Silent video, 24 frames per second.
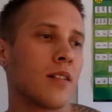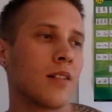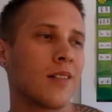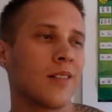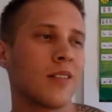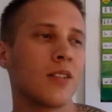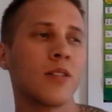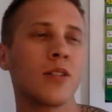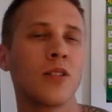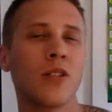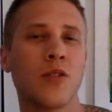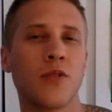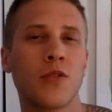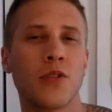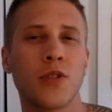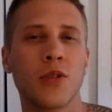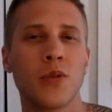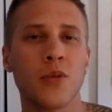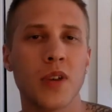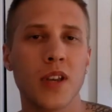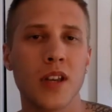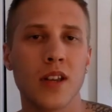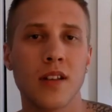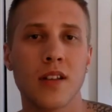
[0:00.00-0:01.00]
a little over a
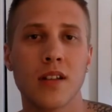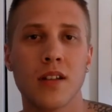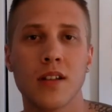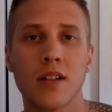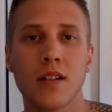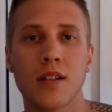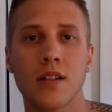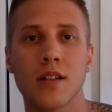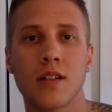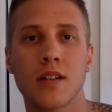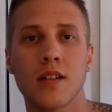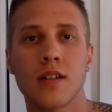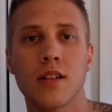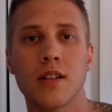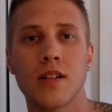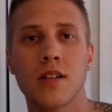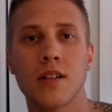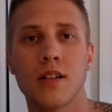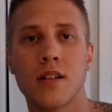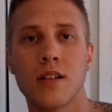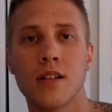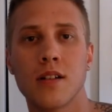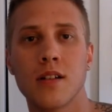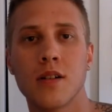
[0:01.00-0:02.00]
week
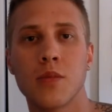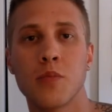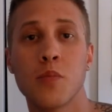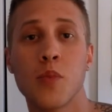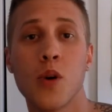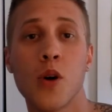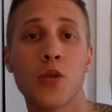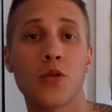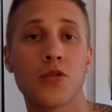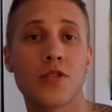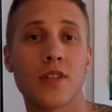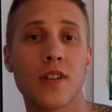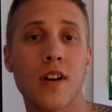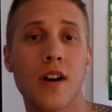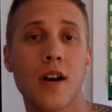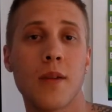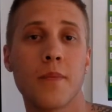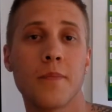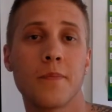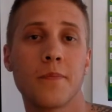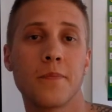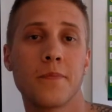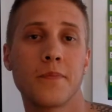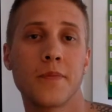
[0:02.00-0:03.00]
post-op
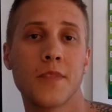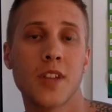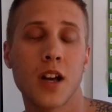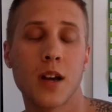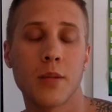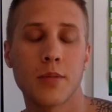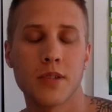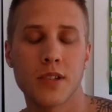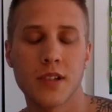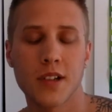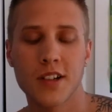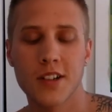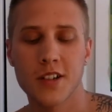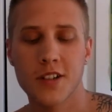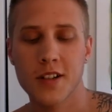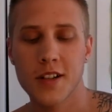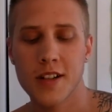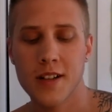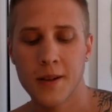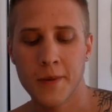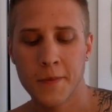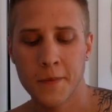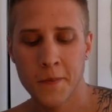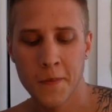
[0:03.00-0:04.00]
top
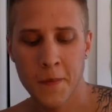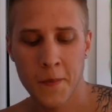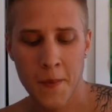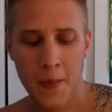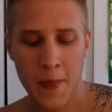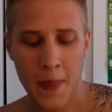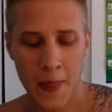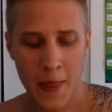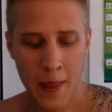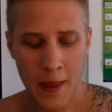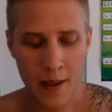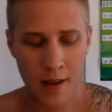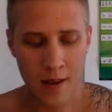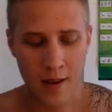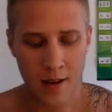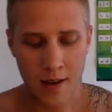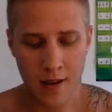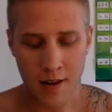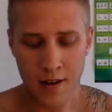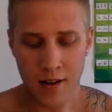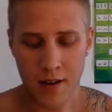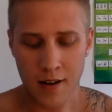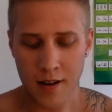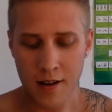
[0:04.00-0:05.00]
surgery.
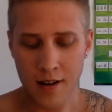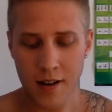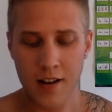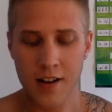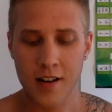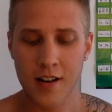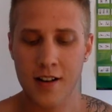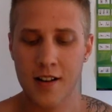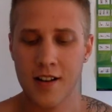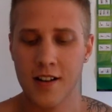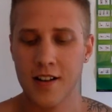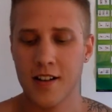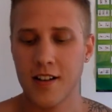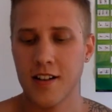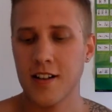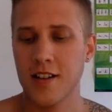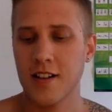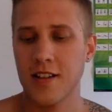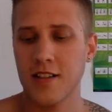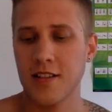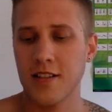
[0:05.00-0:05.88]
Uh,